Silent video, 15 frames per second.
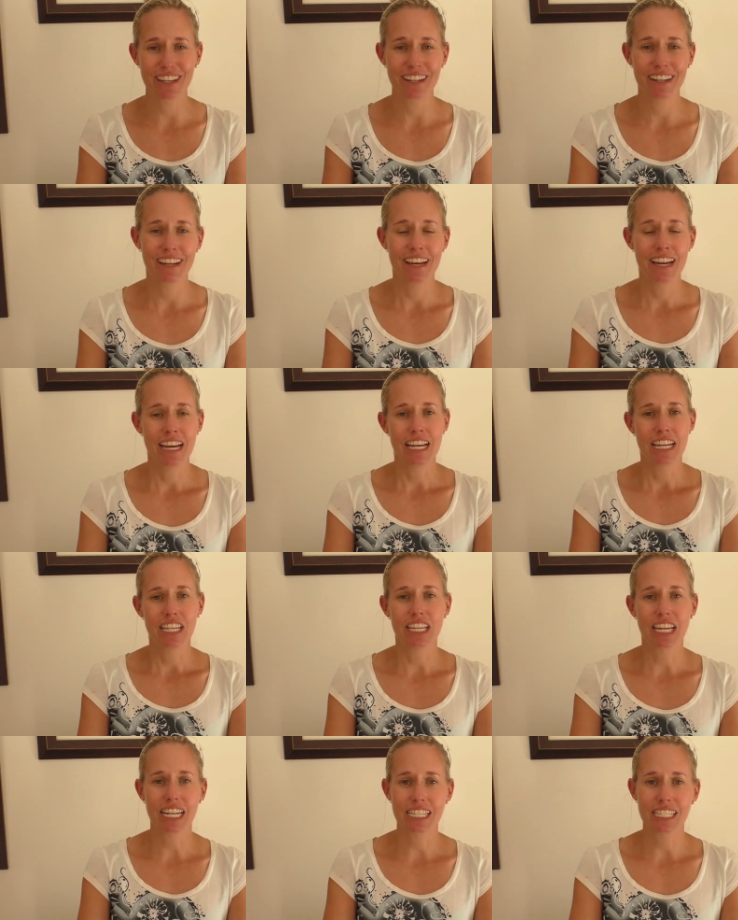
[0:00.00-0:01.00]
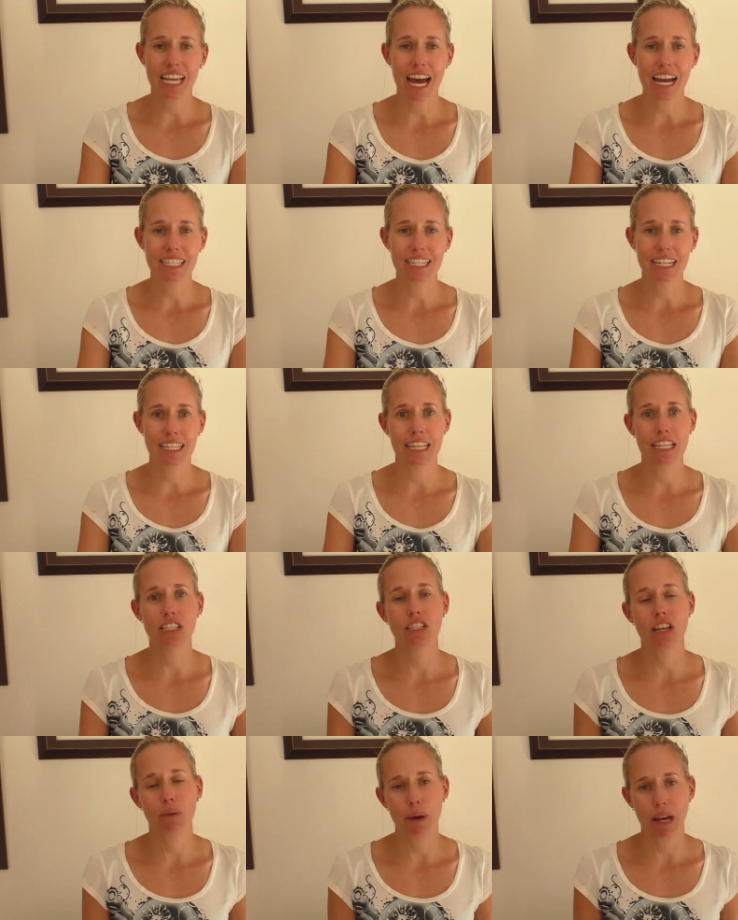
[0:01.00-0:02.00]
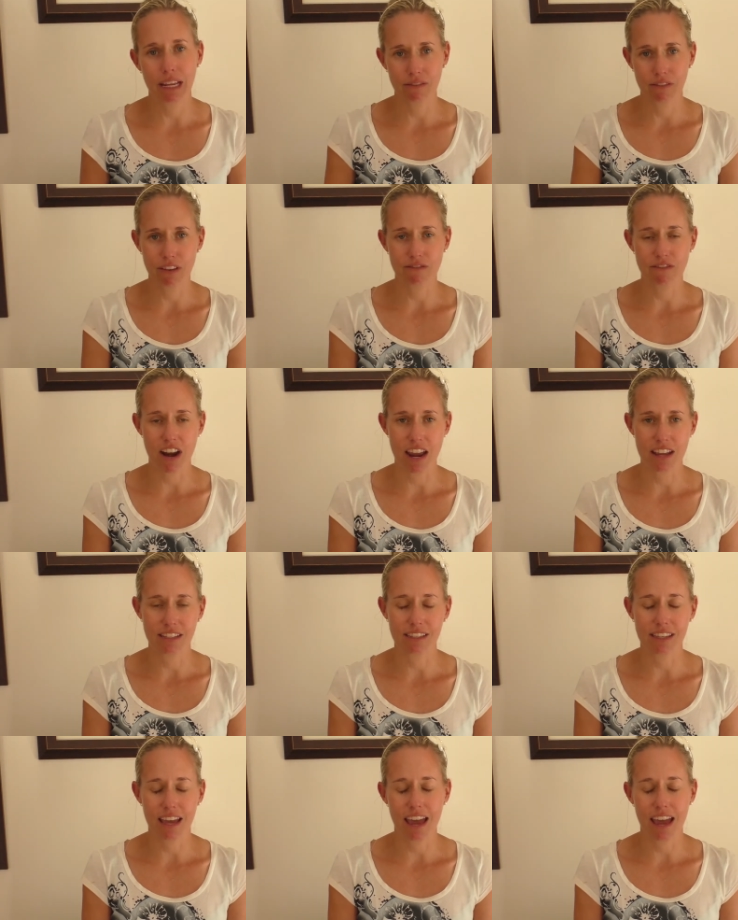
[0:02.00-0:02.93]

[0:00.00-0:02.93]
And you get excited, and then you start waiting for your friends.